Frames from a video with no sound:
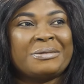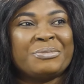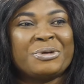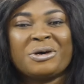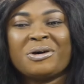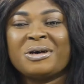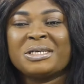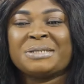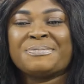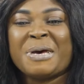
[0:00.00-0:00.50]

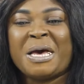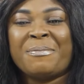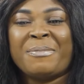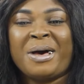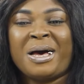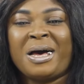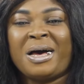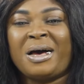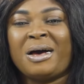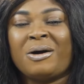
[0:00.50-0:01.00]
Because
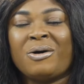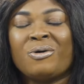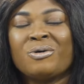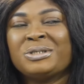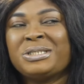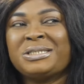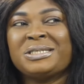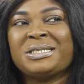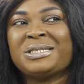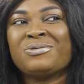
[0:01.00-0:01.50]
Bema
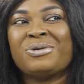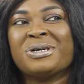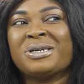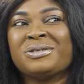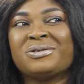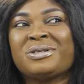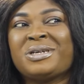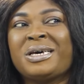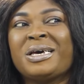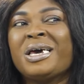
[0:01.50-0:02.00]
OT two
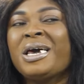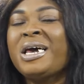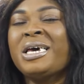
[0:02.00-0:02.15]
and so that